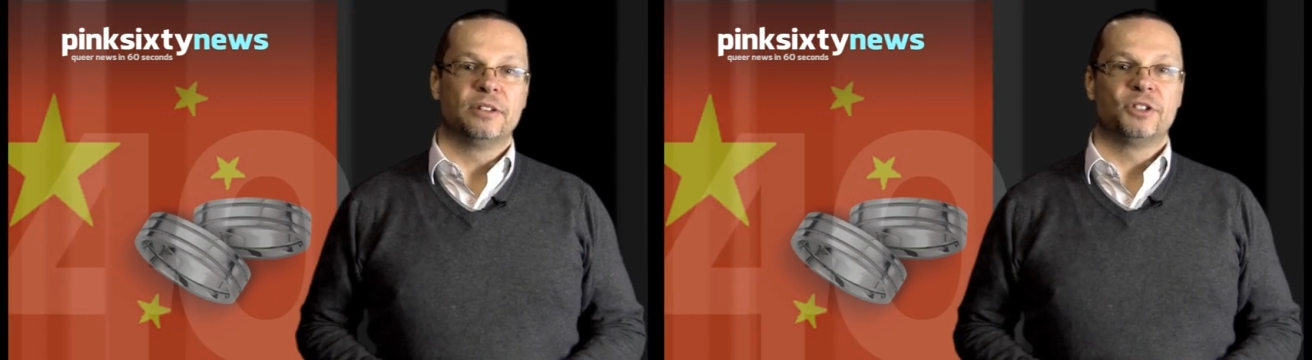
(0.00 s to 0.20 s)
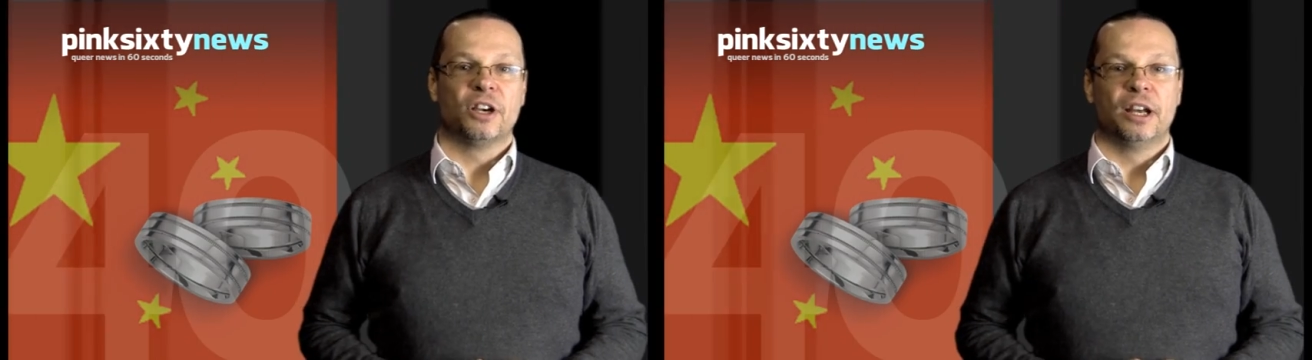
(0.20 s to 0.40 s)

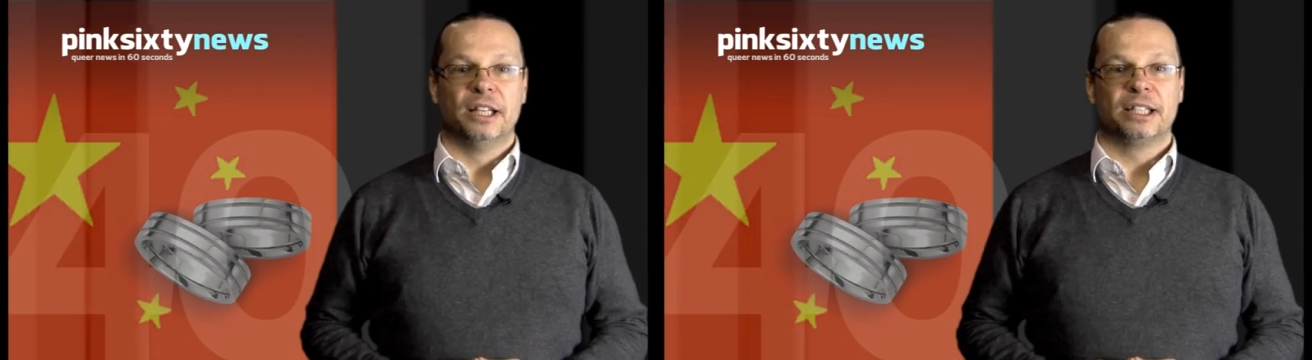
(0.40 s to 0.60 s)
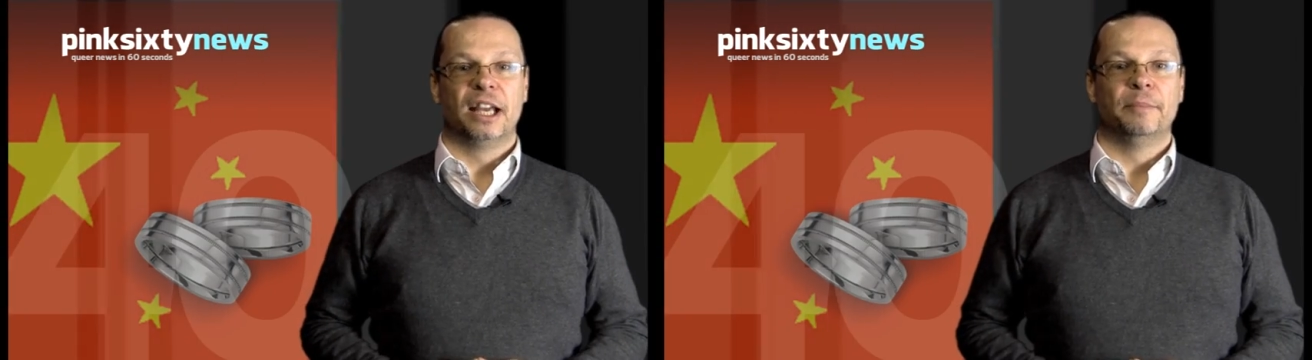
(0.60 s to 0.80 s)
of
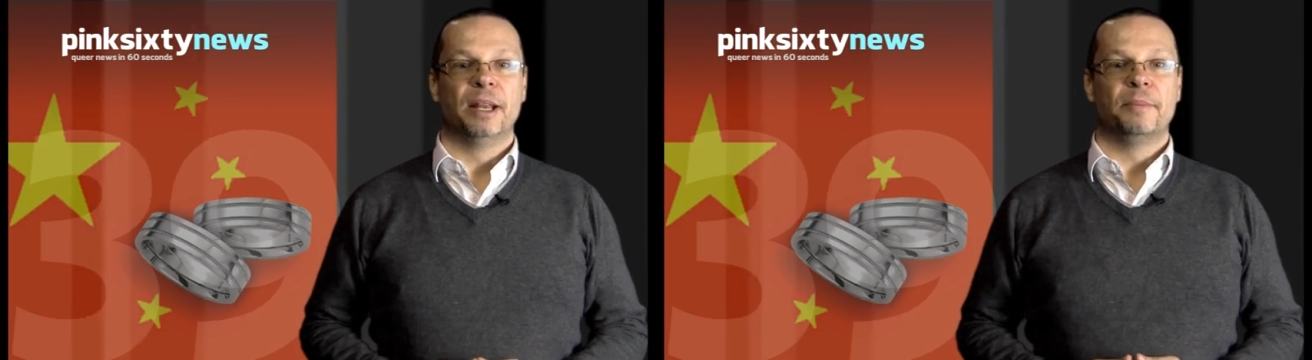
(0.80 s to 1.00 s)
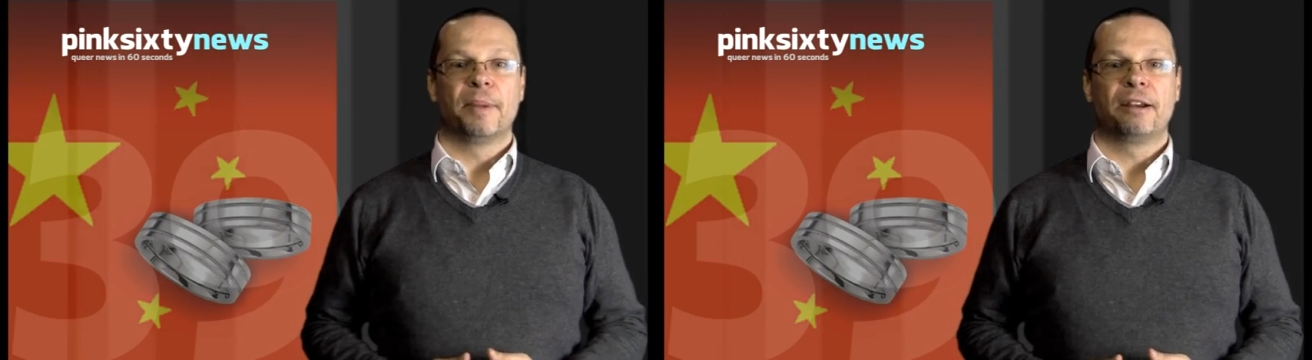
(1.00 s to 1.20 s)
Chinese gay
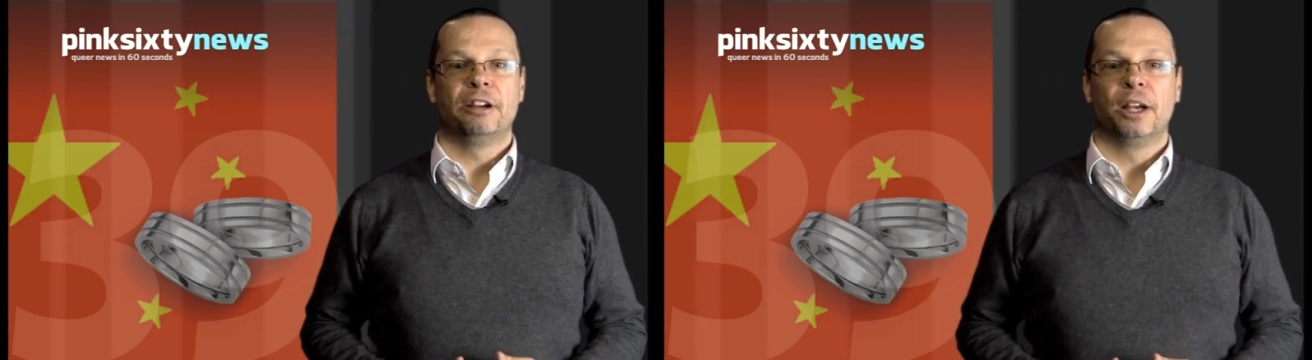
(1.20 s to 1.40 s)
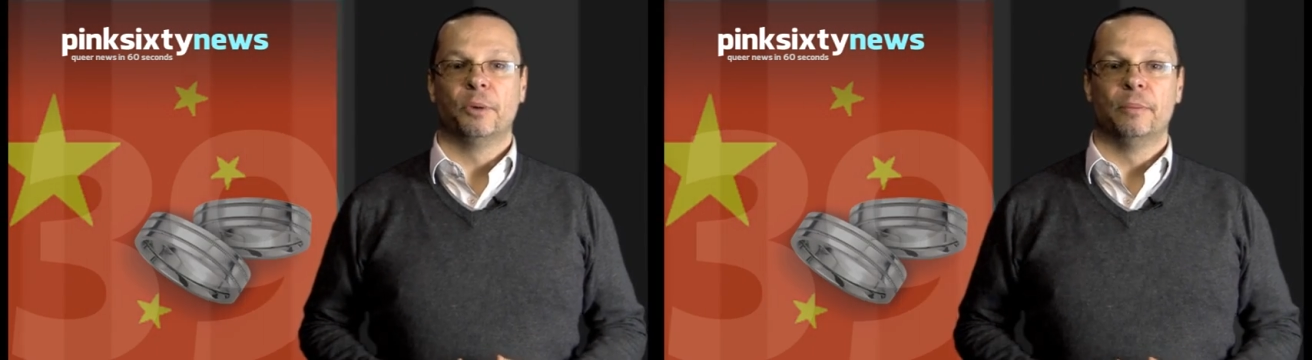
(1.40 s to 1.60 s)
men
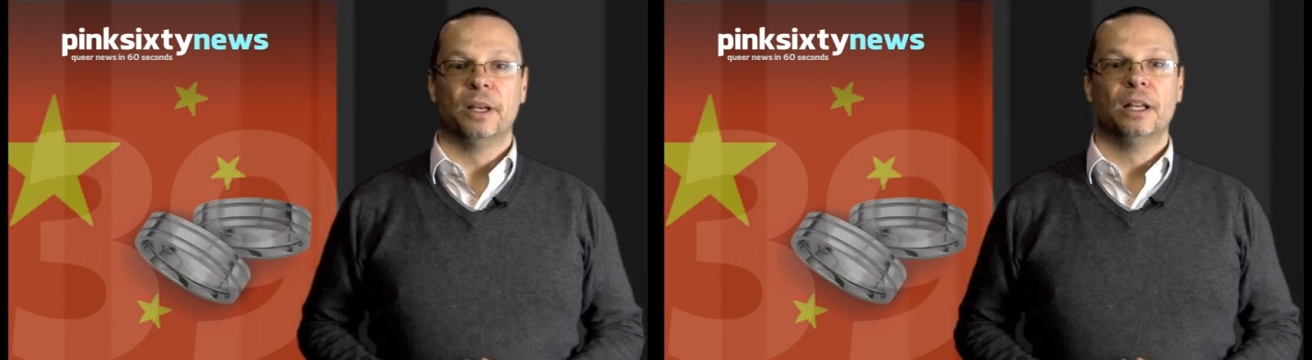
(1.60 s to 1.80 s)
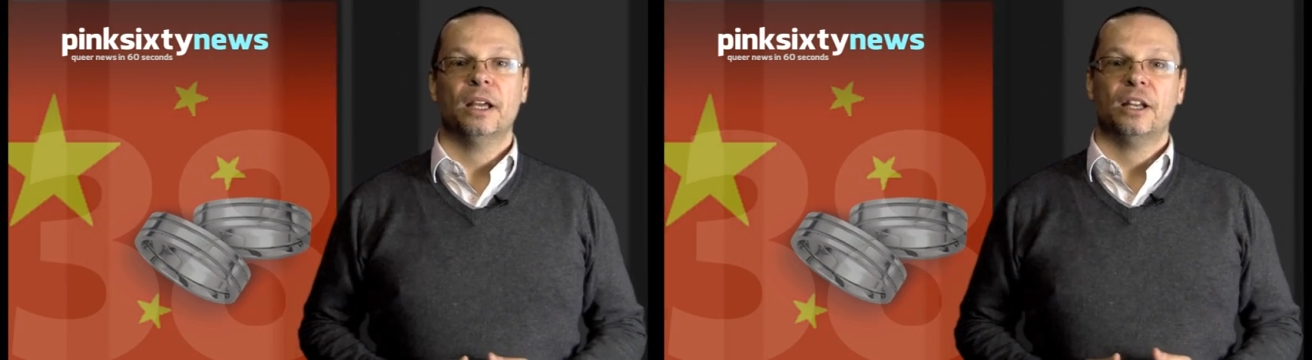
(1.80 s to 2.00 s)
marrying
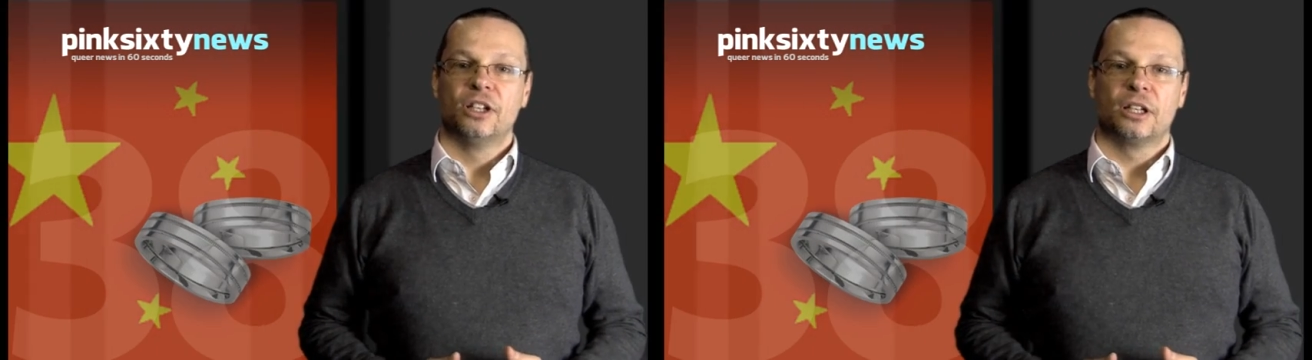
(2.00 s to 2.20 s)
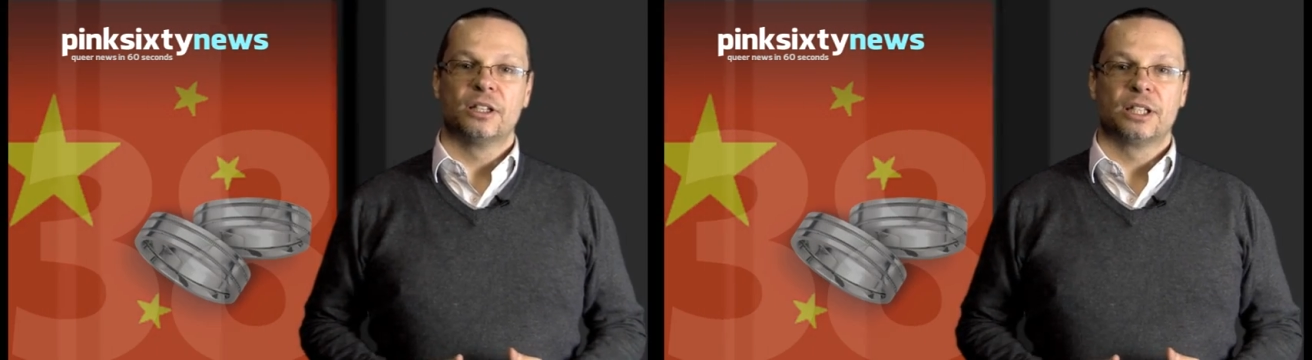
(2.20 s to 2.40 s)
women
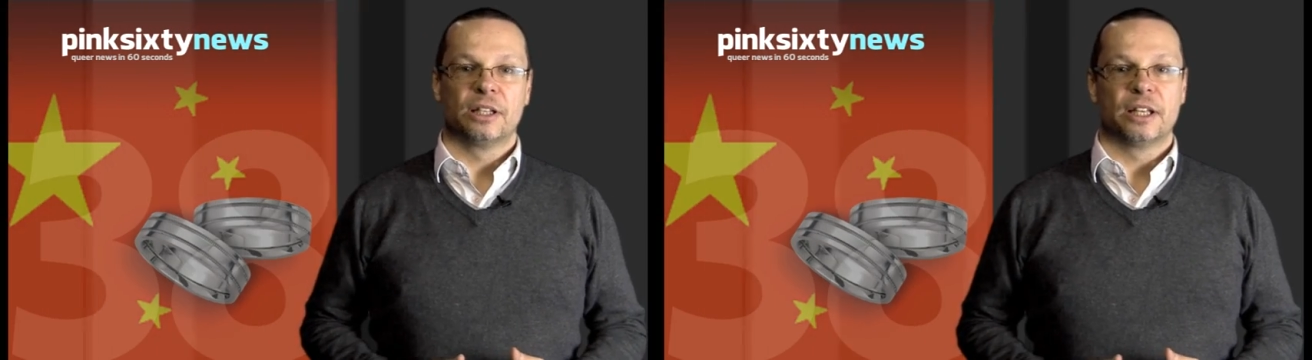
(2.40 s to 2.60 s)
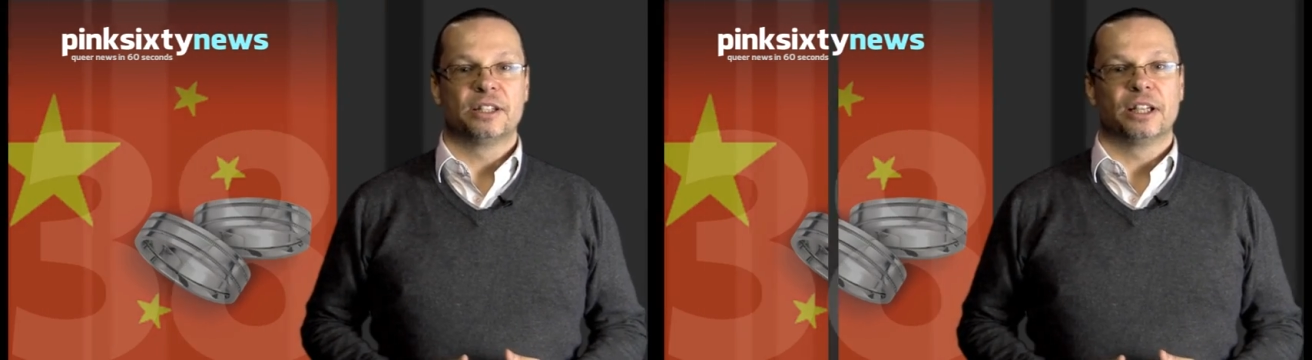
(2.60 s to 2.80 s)
to
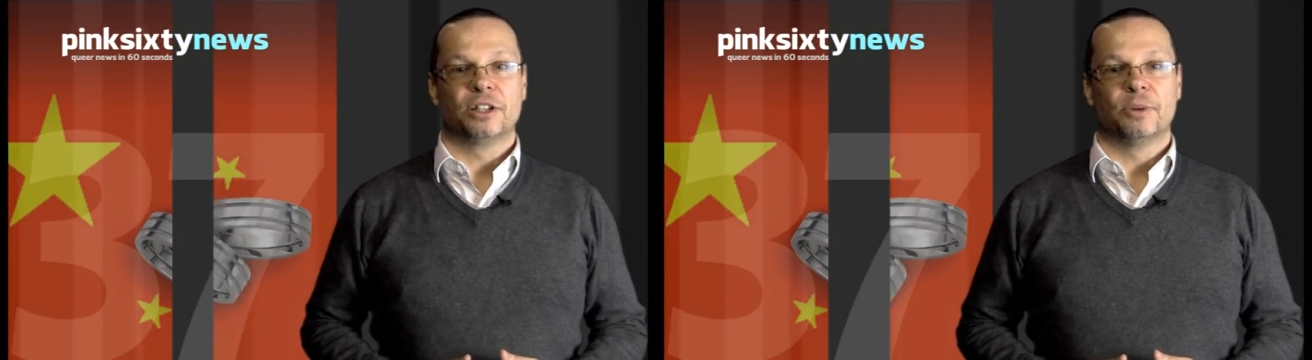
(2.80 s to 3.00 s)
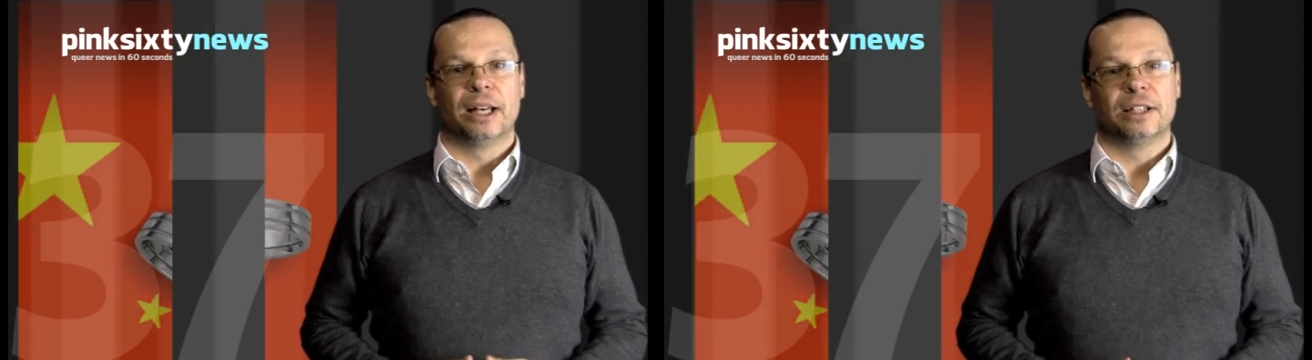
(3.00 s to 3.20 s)
conceal their
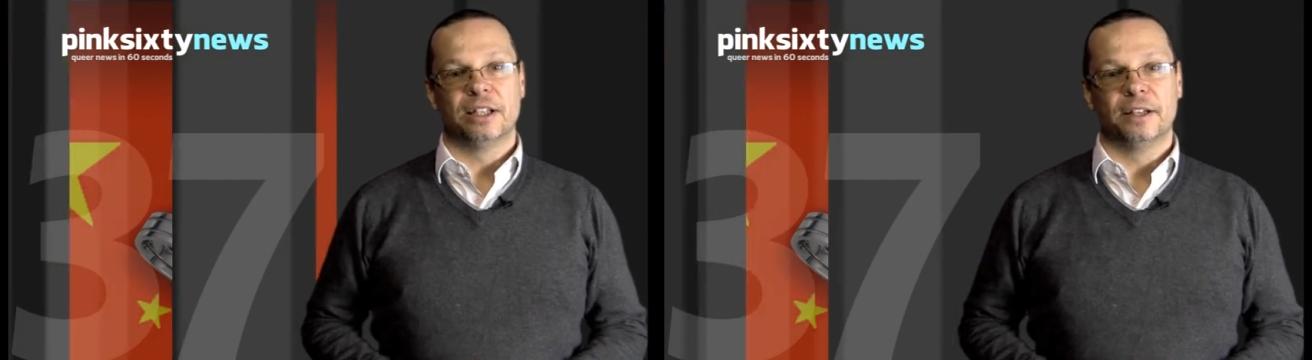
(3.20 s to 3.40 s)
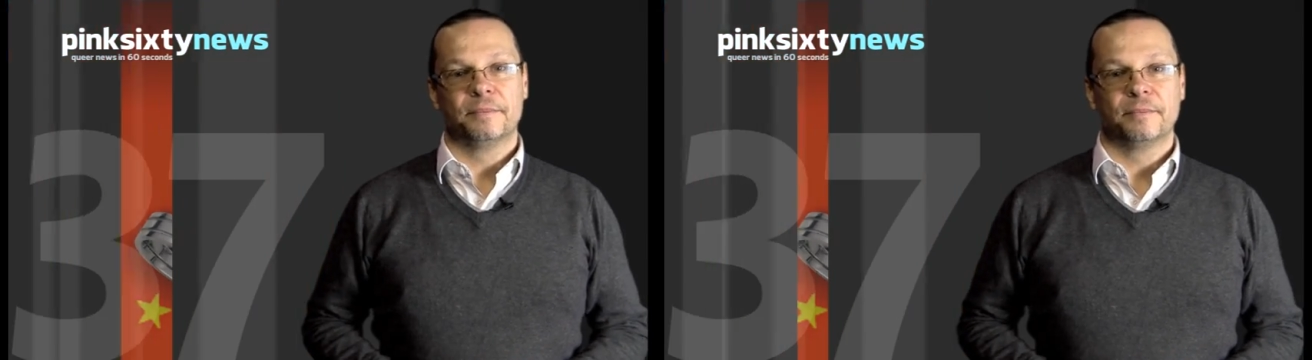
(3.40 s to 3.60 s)
sexuality.